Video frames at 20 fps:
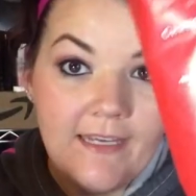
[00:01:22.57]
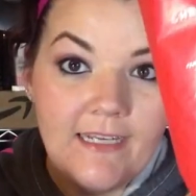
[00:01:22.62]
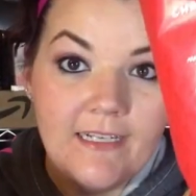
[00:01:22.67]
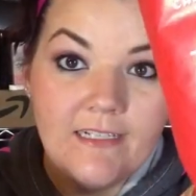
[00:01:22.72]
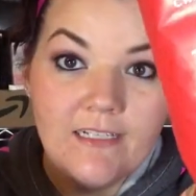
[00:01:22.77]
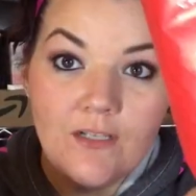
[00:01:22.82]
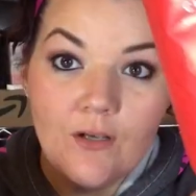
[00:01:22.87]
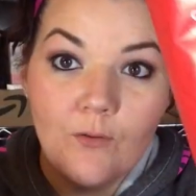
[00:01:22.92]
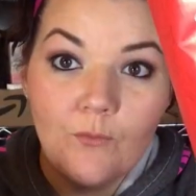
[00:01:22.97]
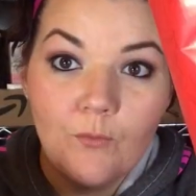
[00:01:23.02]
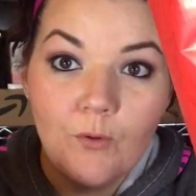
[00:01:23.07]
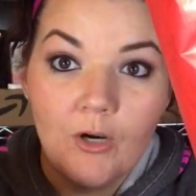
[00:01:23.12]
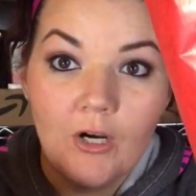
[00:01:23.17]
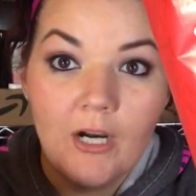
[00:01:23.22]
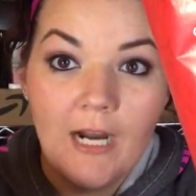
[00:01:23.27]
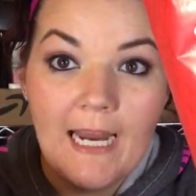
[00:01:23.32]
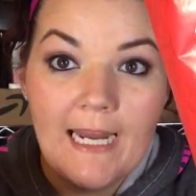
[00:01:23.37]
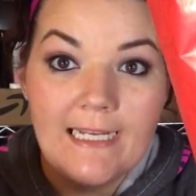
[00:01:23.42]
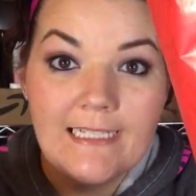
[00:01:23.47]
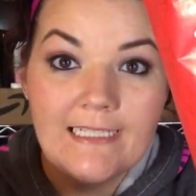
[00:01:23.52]
these
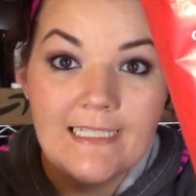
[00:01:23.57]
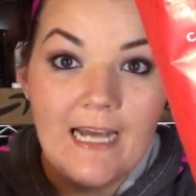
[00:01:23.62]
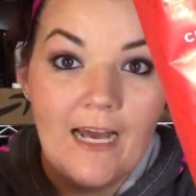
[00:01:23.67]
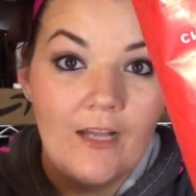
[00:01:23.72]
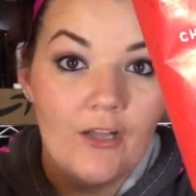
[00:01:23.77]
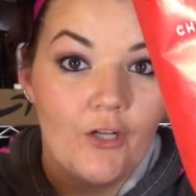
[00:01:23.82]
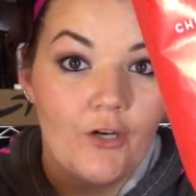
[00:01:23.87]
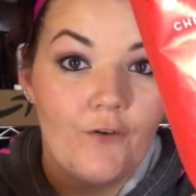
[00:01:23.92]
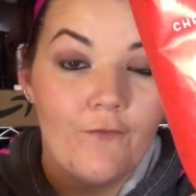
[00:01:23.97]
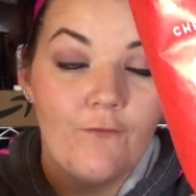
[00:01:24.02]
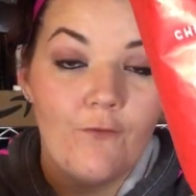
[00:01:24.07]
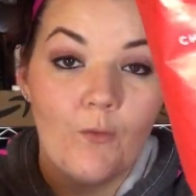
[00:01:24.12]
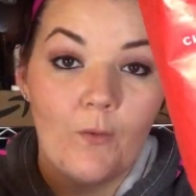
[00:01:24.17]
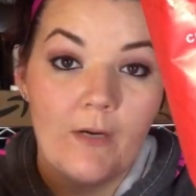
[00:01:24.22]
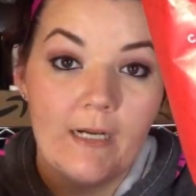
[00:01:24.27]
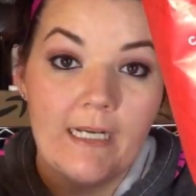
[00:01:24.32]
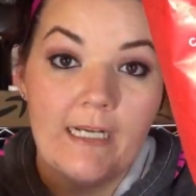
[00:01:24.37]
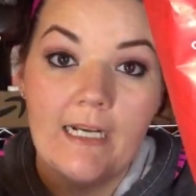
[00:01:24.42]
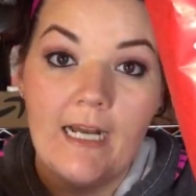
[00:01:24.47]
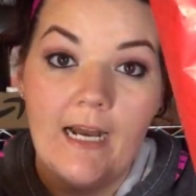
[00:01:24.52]
were
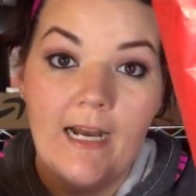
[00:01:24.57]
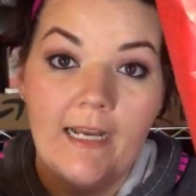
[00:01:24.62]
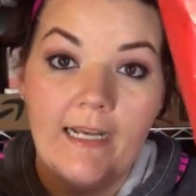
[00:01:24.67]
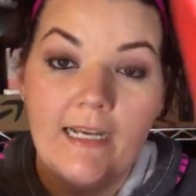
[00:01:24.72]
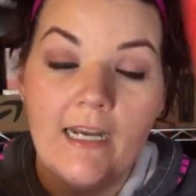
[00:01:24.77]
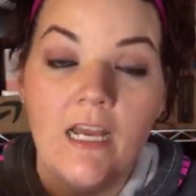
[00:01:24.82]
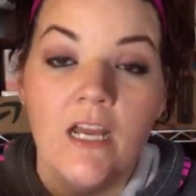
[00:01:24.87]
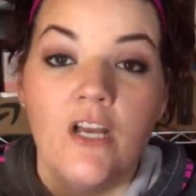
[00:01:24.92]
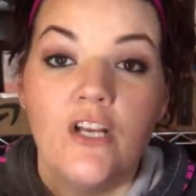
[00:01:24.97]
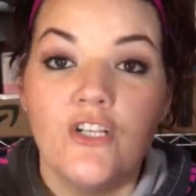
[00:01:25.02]
$1.49.